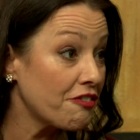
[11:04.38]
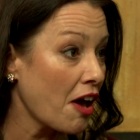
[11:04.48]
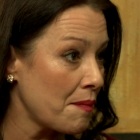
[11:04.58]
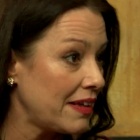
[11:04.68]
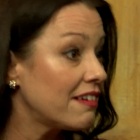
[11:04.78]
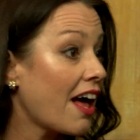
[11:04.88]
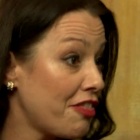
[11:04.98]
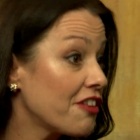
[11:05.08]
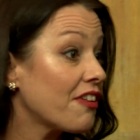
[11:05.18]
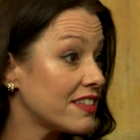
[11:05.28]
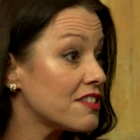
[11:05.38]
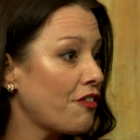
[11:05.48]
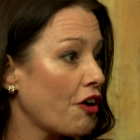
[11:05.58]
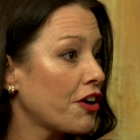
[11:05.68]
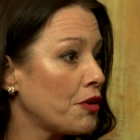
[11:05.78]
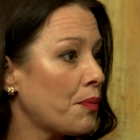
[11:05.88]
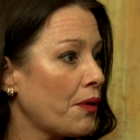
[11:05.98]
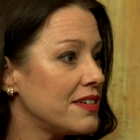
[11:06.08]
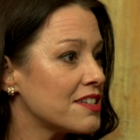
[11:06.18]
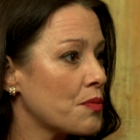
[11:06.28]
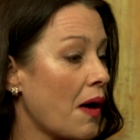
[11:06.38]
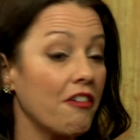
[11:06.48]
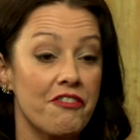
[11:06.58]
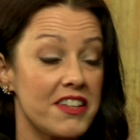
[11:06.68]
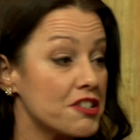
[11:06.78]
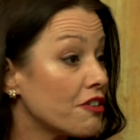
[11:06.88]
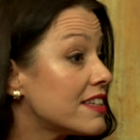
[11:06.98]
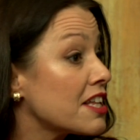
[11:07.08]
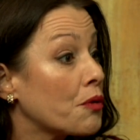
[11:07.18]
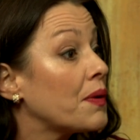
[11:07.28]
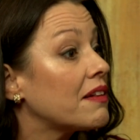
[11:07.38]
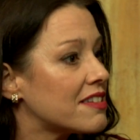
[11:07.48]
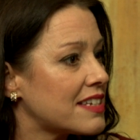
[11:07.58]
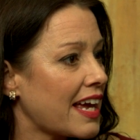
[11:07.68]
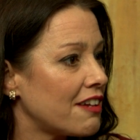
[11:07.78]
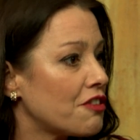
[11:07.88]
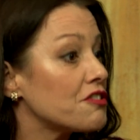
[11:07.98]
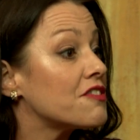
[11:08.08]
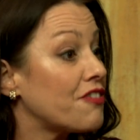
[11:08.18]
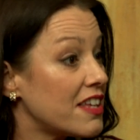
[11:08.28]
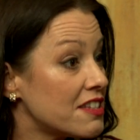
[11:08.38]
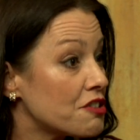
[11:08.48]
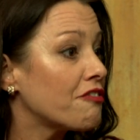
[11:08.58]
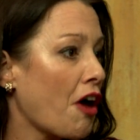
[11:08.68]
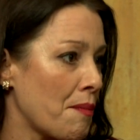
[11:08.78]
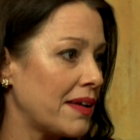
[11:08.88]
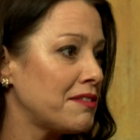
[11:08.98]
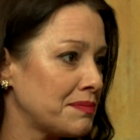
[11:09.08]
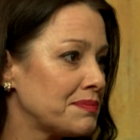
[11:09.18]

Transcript: famine. I think that's a very good point as well. Feast or, it's like real estate. There's feast or famine.